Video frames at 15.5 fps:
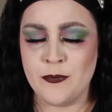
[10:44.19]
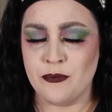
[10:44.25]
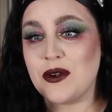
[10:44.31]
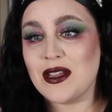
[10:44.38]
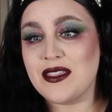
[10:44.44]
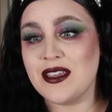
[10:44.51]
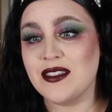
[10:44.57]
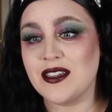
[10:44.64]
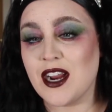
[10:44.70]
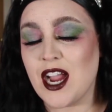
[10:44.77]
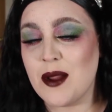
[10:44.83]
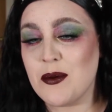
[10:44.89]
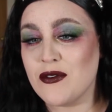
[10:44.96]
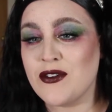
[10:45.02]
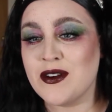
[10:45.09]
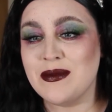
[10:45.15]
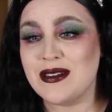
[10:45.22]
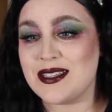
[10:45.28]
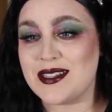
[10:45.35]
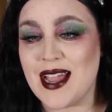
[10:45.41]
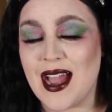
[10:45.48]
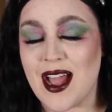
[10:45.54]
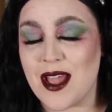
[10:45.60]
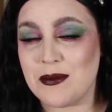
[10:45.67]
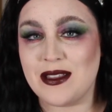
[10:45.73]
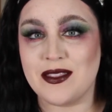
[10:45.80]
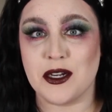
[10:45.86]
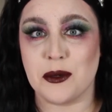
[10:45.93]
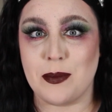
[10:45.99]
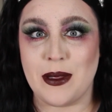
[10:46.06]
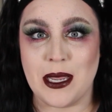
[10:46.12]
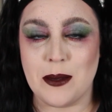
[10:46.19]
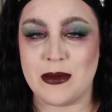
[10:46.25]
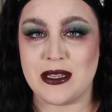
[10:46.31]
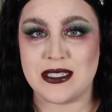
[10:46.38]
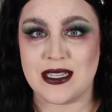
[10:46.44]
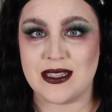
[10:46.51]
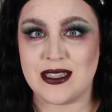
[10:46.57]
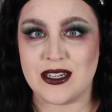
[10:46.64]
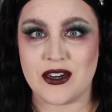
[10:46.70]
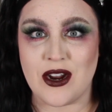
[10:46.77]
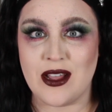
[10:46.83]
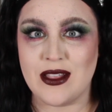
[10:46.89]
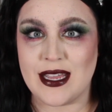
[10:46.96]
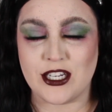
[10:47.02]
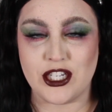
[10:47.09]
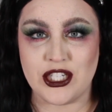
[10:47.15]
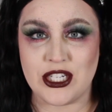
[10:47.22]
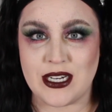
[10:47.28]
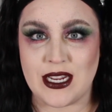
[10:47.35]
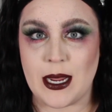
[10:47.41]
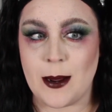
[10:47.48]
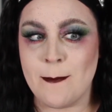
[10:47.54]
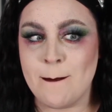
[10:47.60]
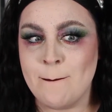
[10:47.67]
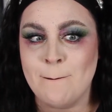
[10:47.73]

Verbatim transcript: do I think they're high performance? Yeah, I mean, they're pigmented. They're not like shitty.